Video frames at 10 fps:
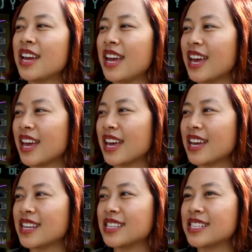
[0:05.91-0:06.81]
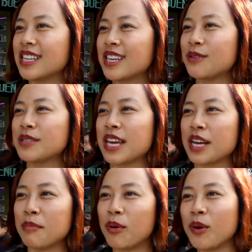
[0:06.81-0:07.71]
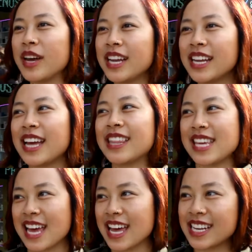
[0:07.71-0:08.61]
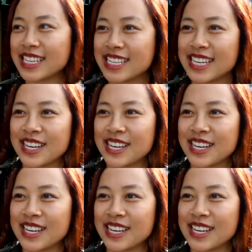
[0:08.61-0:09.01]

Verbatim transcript: and there was like a point at the end.